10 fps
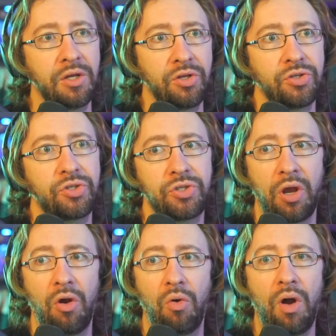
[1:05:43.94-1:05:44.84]
Mm-hmm.
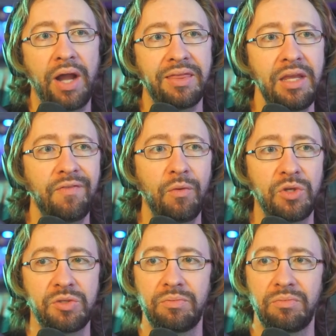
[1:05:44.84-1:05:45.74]
So, I think if it
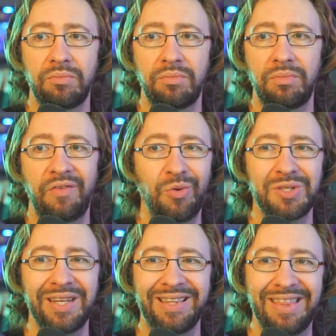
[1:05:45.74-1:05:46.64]
was if it
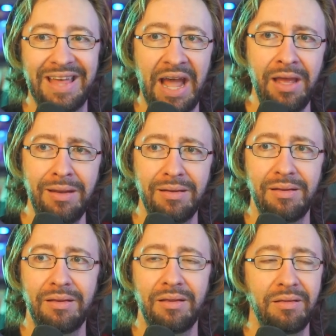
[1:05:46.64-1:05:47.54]
was like that,
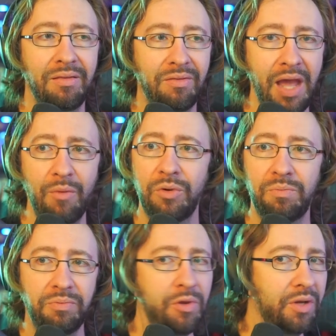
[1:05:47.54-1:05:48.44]
that
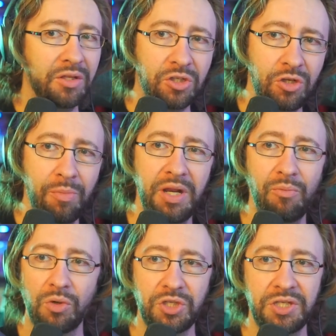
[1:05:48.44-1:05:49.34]
would you'd get so many
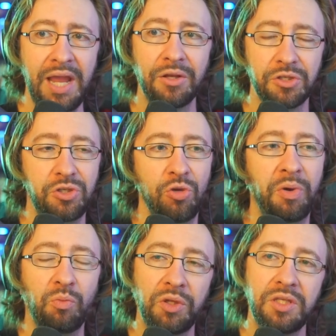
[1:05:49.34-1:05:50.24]
more sales, dude.
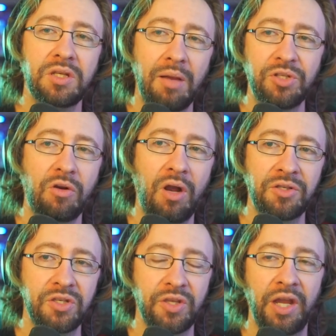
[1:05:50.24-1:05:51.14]
But what this comes
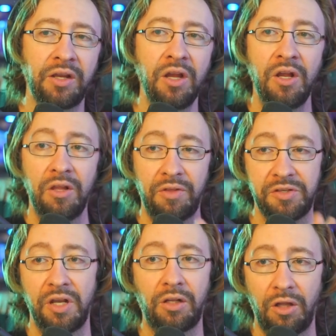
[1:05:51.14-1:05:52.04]
across yeah, is like
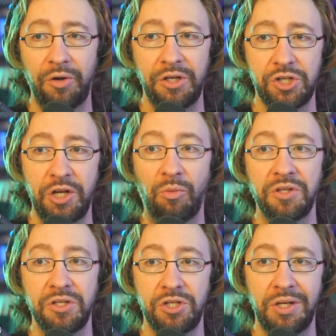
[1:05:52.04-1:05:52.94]
this Nickelodeon shit
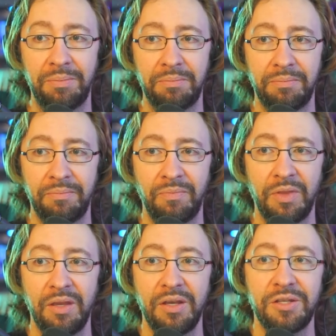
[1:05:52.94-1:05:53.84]
wasn't cheap.
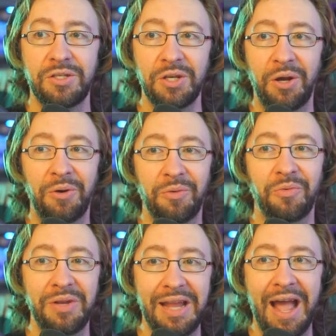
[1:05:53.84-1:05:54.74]
So,
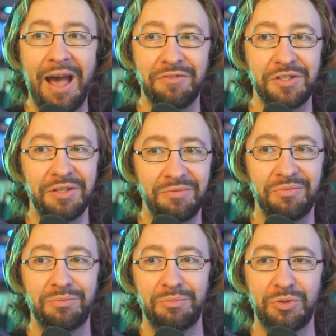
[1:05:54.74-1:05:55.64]
we have to
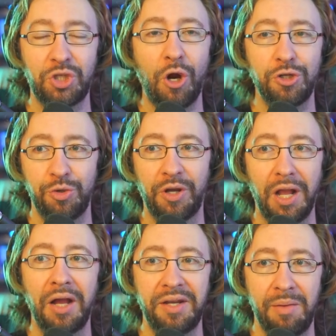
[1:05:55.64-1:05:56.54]
charge you a
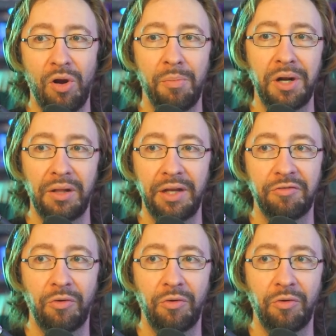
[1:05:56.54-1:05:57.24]
goddamn arm and a leg